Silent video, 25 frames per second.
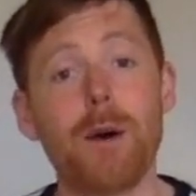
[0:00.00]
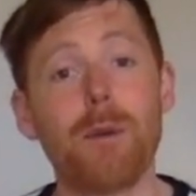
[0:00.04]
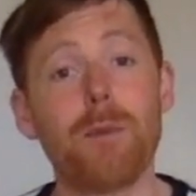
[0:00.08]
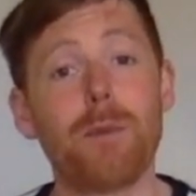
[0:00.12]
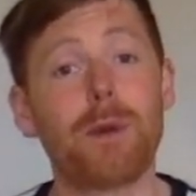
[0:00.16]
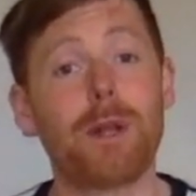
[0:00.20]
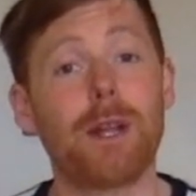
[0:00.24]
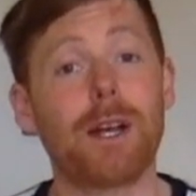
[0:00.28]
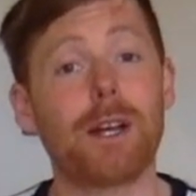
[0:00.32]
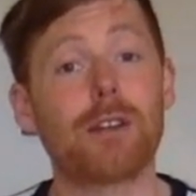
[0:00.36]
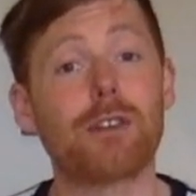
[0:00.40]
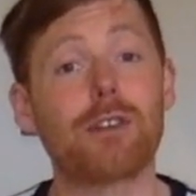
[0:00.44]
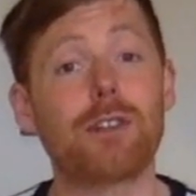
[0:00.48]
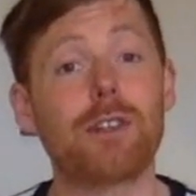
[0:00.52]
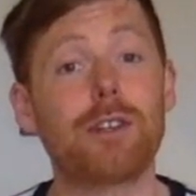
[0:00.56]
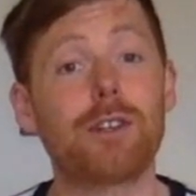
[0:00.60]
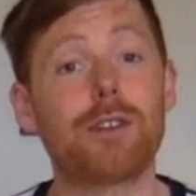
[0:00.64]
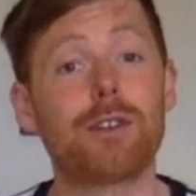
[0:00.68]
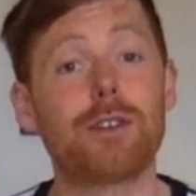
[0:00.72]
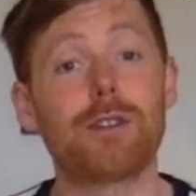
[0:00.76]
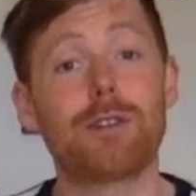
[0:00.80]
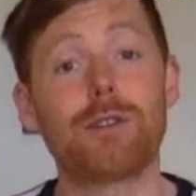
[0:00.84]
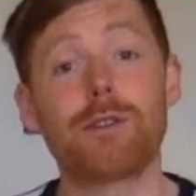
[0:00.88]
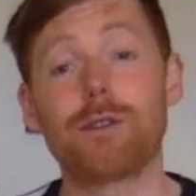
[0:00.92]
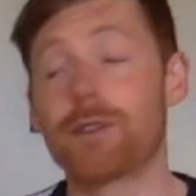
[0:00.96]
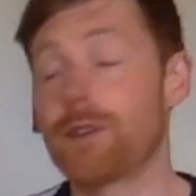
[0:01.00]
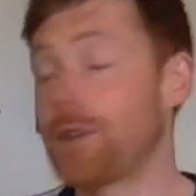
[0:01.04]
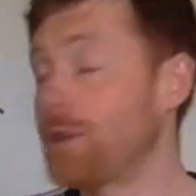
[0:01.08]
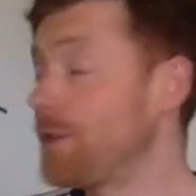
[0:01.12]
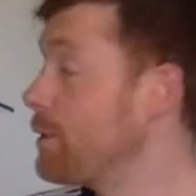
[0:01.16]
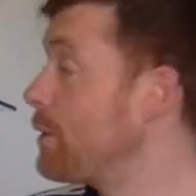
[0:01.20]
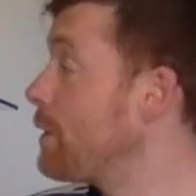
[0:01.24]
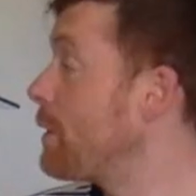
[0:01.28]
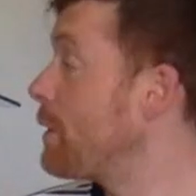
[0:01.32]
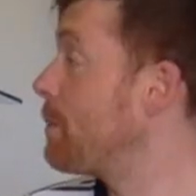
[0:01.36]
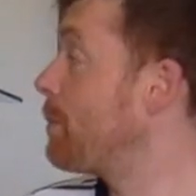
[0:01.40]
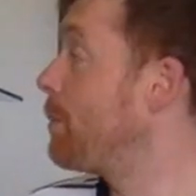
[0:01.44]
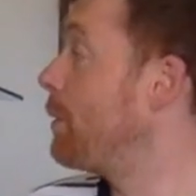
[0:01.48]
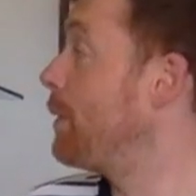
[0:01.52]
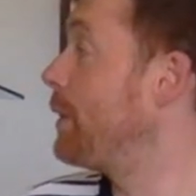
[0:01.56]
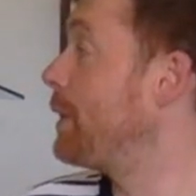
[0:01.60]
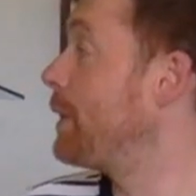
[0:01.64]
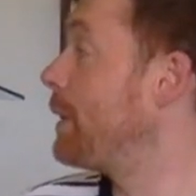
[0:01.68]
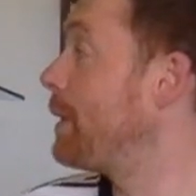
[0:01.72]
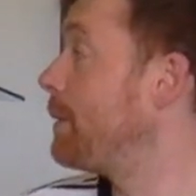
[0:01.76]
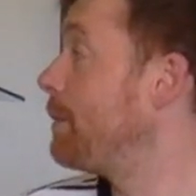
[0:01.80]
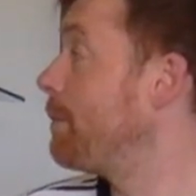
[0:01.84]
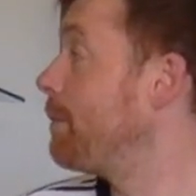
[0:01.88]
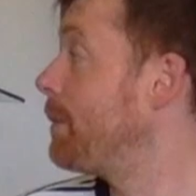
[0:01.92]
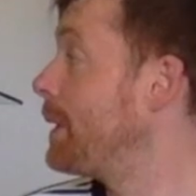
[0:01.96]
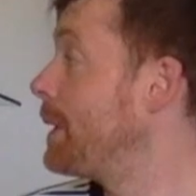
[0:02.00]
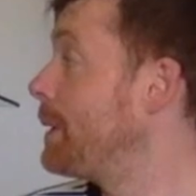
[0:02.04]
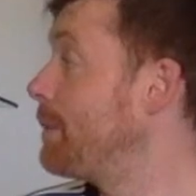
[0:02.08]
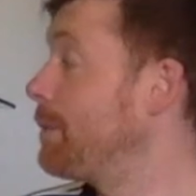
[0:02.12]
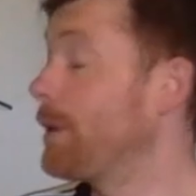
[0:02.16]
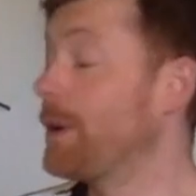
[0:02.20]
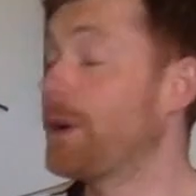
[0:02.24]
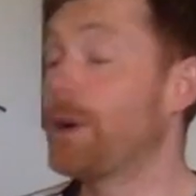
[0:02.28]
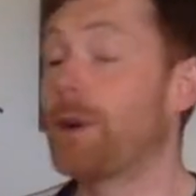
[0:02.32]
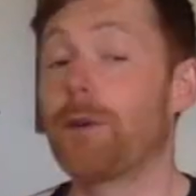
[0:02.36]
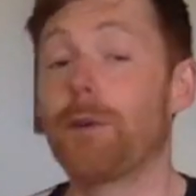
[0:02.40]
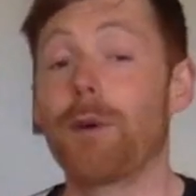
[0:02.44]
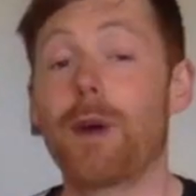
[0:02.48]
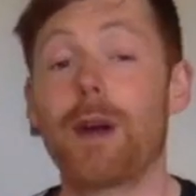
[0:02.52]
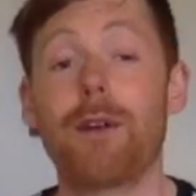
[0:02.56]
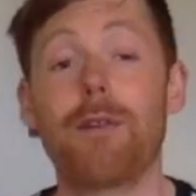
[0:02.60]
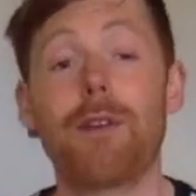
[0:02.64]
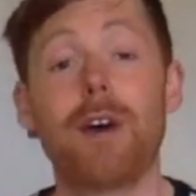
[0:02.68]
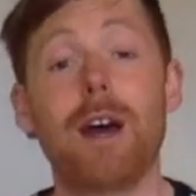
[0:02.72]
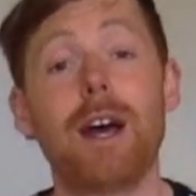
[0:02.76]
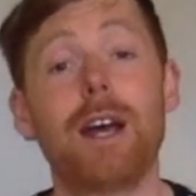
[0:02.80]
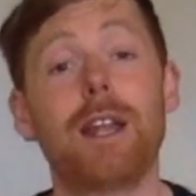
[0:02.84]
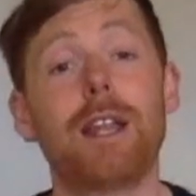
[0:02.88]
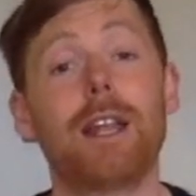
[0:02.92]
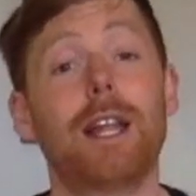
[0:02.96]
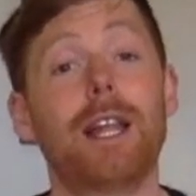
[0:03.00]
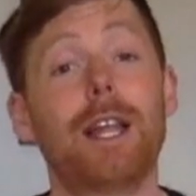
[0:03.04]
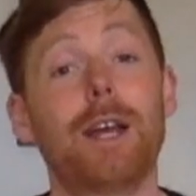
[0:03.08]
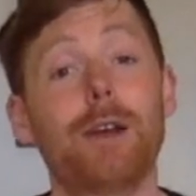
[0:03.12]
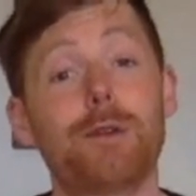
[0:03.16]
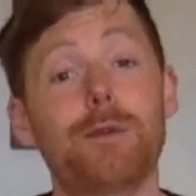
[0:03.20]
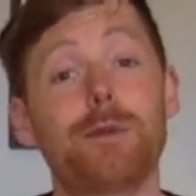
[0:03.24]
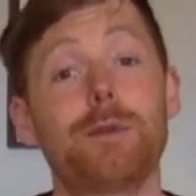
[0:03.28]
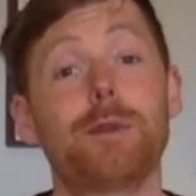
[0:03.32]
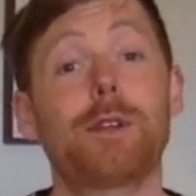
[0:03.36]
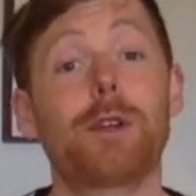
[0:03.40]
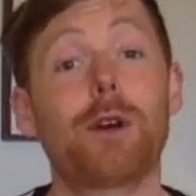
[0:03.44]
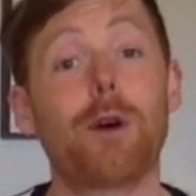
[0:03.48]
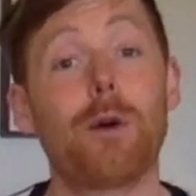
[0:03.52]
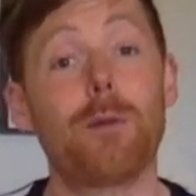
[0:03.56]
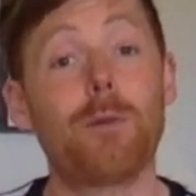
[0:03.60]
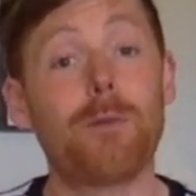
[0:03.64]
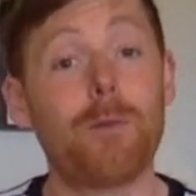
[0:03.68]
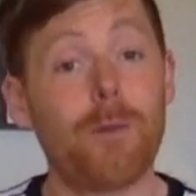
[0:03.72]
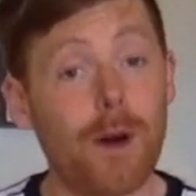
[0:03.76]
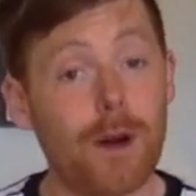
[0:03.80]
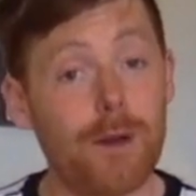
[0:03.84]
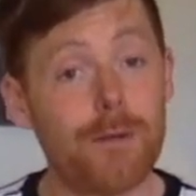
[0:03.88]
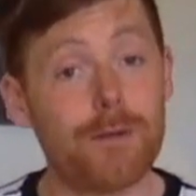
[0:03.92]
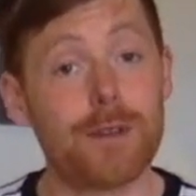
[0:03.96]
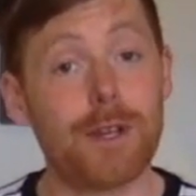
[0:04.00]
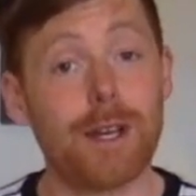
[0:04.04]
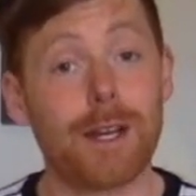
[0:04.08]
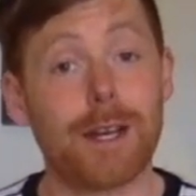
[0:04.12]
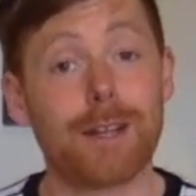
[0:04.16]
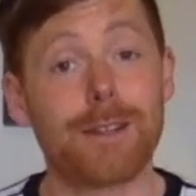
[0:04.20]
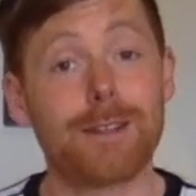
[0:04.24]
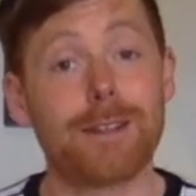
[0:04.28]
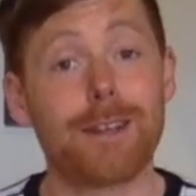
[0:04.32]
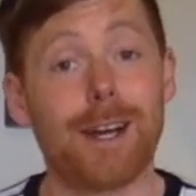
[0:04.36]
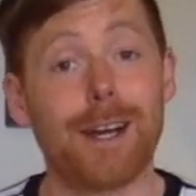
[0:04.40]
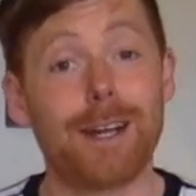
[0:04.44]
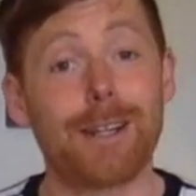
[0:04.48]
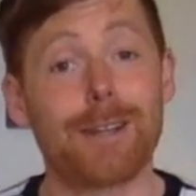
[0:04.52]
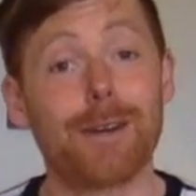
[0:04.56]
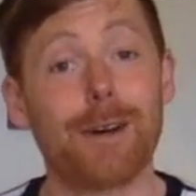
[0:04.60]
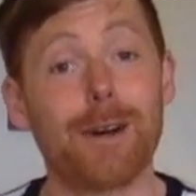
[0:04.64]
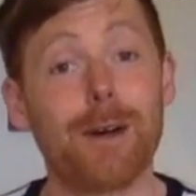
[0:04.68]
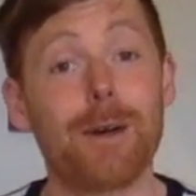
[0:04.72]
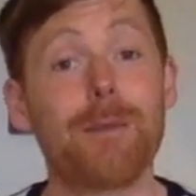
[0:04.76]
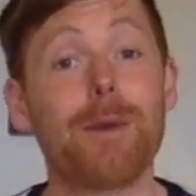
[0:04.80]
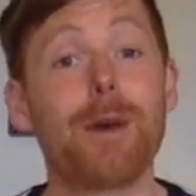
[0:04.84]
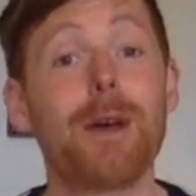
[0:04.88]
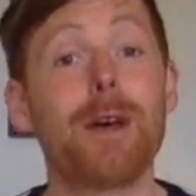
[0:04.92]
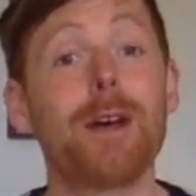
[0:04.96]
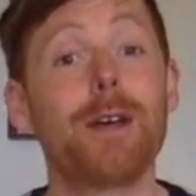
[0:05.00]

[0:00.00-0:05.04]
But actually there's another button on my microwave that allows me to go 5 seconds at a time.